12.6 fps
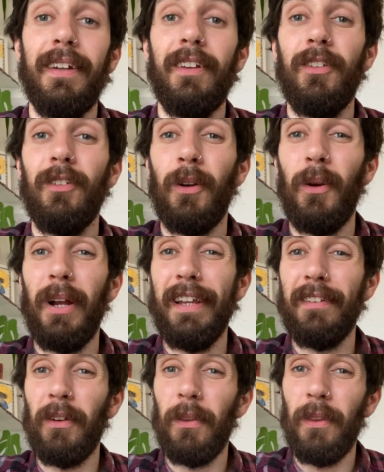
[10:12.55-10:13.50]
So
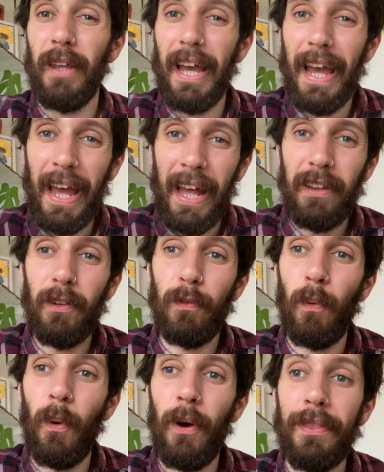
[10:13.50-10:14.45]
it's on the and
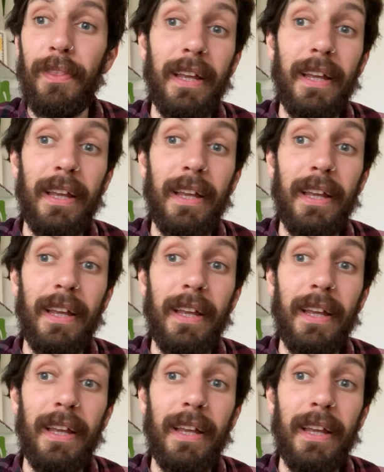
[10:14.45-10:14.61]
of 1,